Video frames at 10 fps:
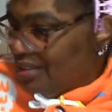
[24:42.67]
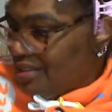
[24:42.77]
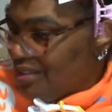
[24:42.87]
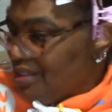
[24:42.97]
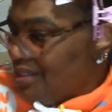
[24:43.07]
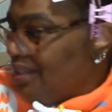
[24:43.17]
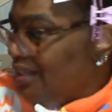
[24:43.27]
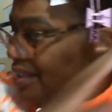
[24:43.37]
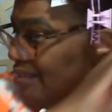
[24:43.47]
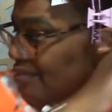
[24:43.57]
So that's not
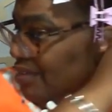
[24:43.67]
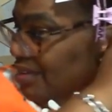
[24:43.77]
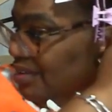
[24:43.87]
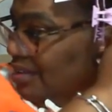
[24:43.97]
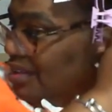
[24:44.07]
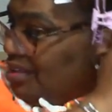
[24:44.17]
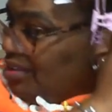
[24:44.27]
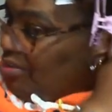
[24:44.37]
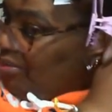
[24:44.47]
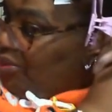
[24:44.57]
even
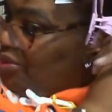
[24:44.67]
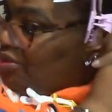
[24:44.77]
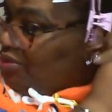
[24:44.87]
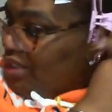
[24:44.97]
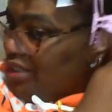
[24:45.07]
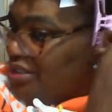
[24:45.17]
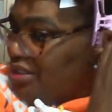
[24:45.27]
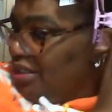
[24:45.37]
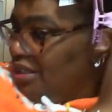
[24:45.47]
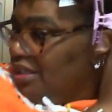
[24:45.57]
the
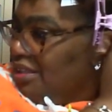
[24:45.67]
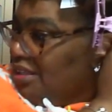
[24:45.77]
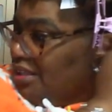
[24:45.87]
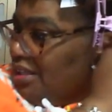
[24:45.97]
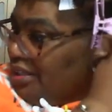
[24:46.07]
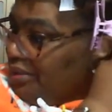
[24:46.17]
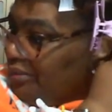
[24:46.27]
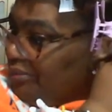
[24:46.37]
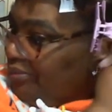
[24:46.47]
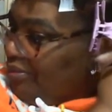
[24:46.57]
moisturizer and
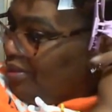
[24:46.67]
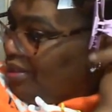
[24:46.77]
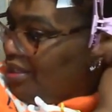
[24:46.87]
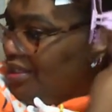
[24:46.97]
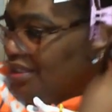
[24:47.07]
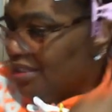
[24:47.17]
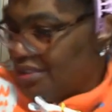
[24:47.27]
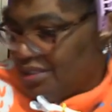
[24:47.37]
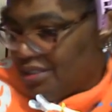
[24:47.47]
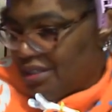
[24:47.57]

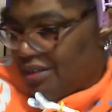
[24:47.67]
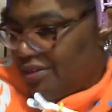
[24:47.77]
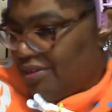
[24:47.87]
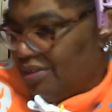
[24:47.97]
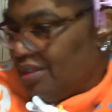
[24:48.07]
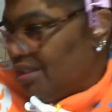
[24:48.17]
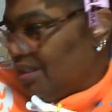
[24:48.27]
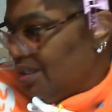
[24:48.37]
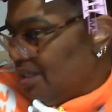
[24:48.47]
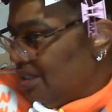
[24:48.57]
the gel.
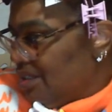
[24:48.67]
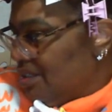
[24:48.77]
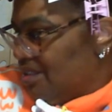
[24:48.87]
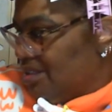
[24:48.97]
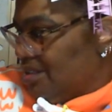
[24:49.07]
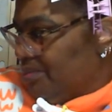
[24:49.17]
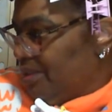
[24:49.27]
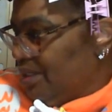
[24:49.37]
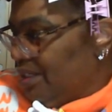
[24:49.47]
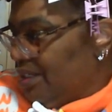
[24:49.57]
This is just
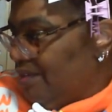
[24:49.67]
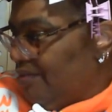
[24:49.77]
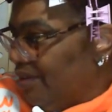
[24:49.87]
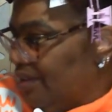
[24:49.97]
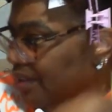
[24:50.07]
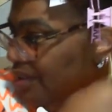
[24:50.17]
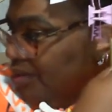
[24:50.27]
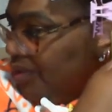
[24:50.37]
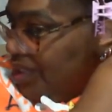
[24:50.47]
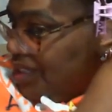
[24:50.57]
putting leave-in
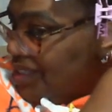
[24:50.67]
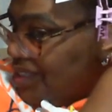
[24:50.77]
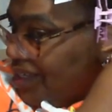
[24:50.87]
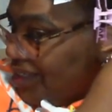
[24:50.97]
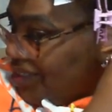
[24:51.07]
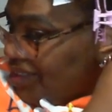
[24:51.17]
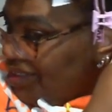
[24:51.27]
on each section.